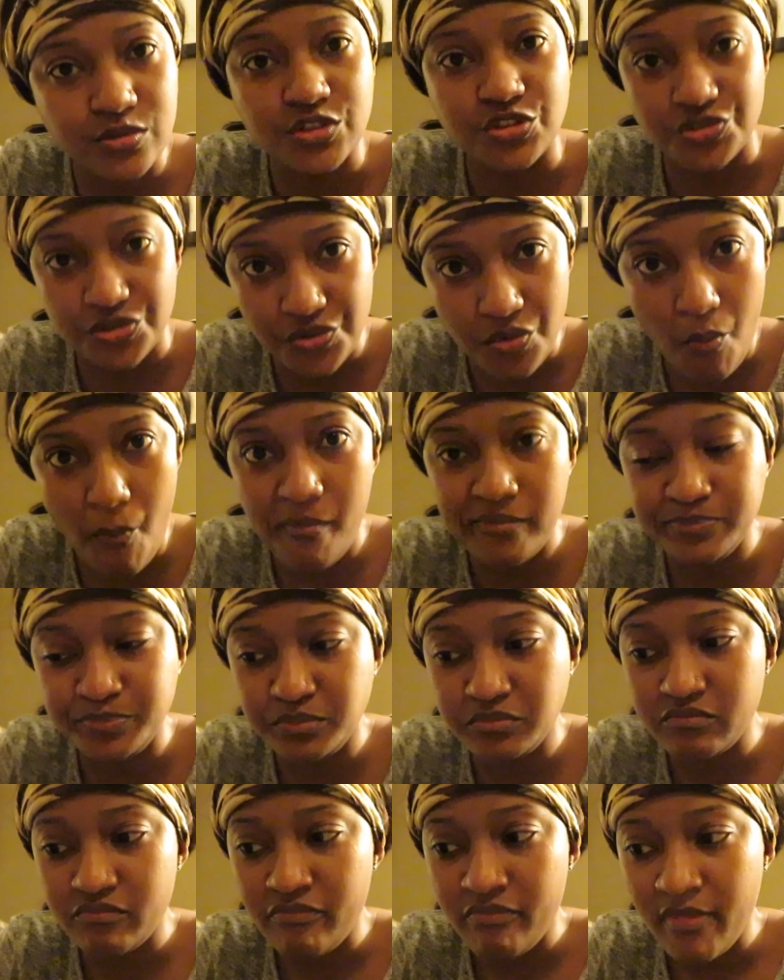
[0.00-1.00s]
you,
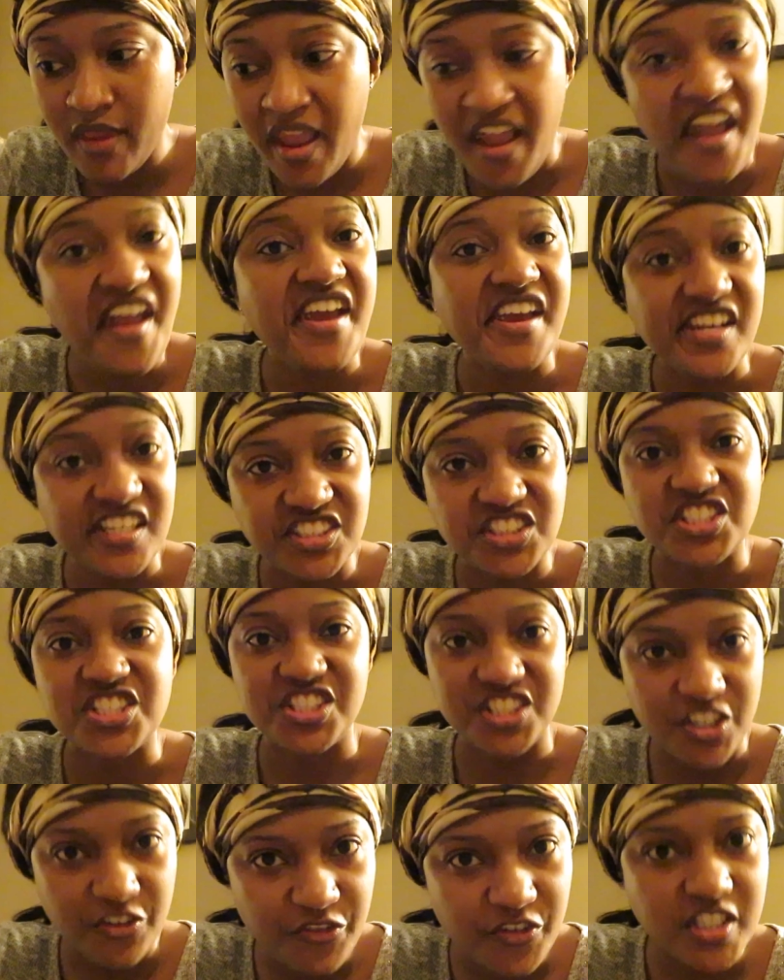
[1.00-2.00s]
it is a
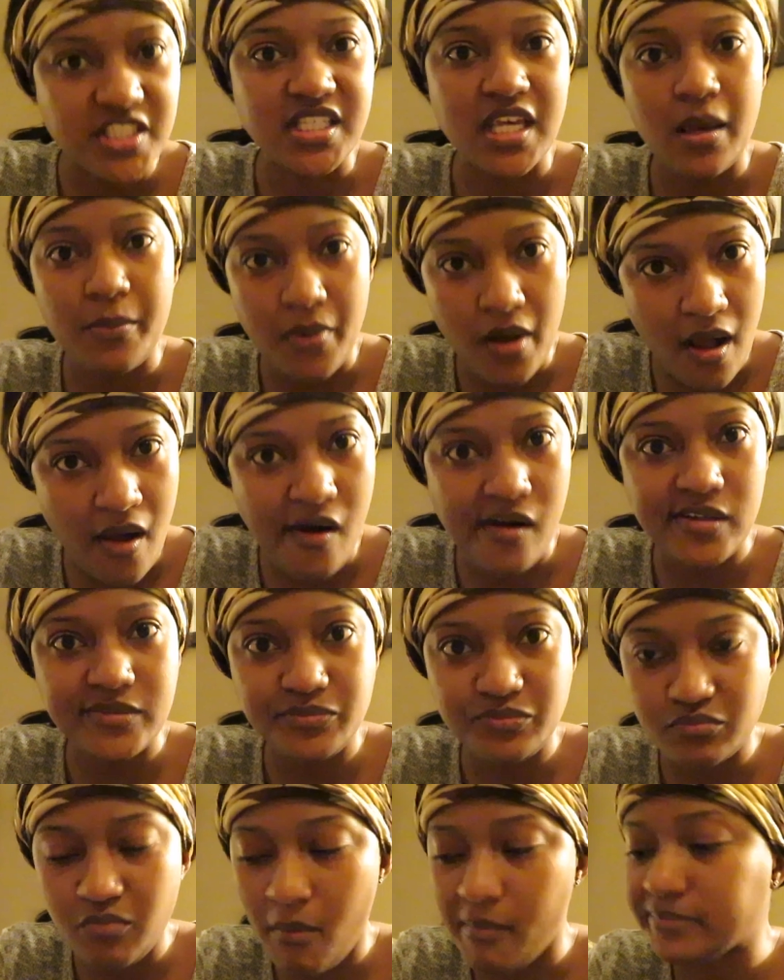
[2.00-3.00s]
different type of high.